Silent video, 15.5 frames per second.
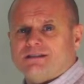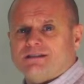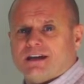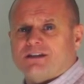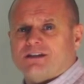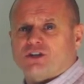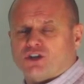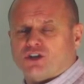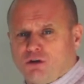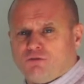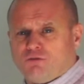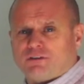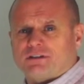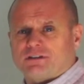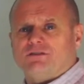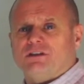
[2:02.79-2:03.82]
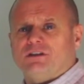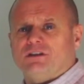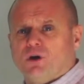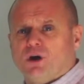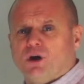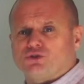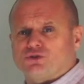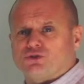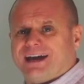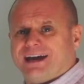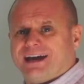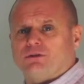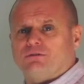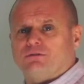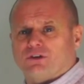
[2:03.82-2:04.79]
It takes the conflict and the emotion
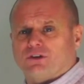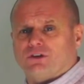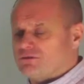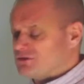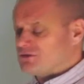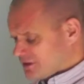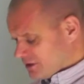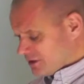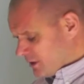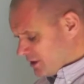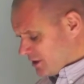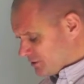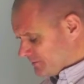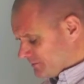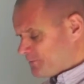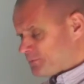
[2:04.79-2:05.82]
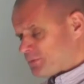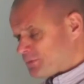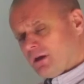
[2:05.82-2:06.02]
out of the current situation.